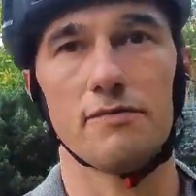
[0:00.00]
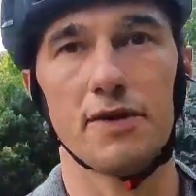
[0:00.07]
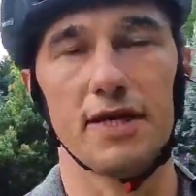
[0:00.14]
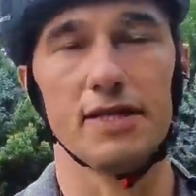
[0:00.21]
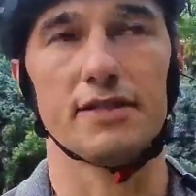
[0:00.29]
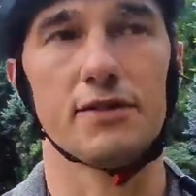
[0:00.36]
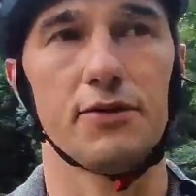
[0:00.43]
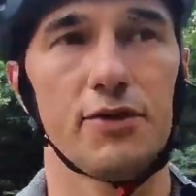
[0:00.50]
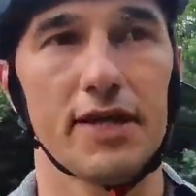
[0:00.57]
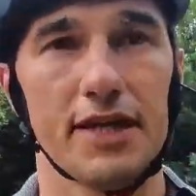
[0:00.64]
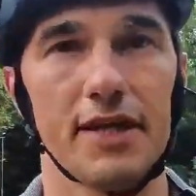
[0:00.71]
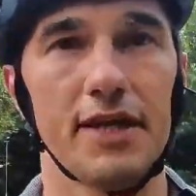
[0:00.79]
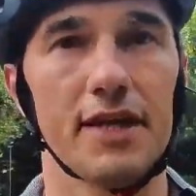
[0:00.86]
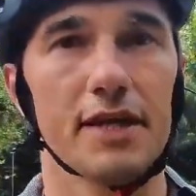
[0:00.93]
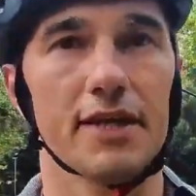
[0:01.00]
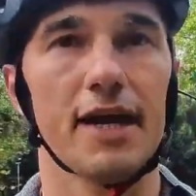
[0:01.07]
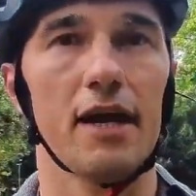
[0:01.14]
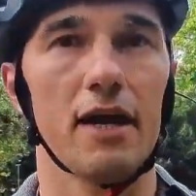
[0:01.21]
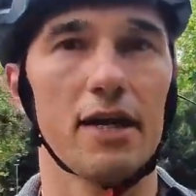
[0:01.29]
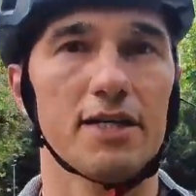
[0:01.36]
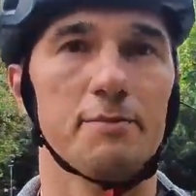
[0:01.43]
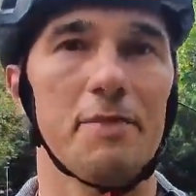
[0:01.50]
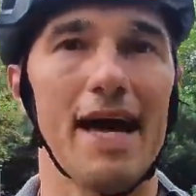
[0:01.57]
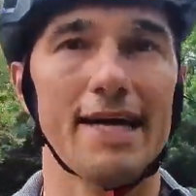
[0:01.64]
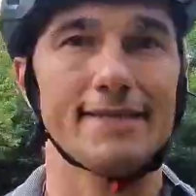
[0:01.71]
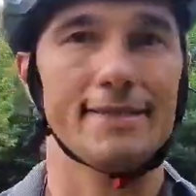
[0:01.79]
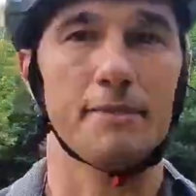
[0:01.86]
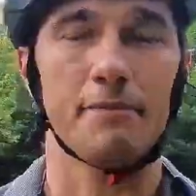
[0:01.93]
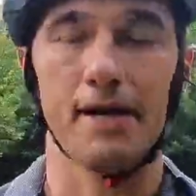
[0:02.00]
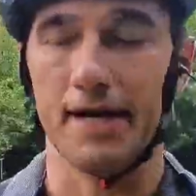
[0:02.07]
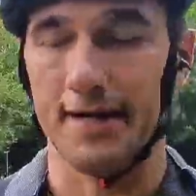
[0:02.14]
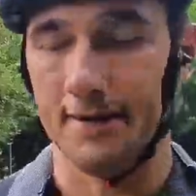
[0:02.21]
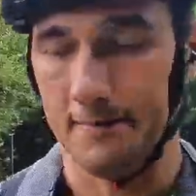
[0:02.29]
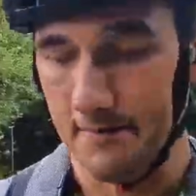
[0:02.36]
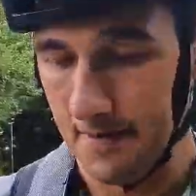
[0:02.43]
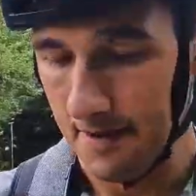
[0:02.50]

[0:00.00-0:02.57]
free so you can hear cars passing by.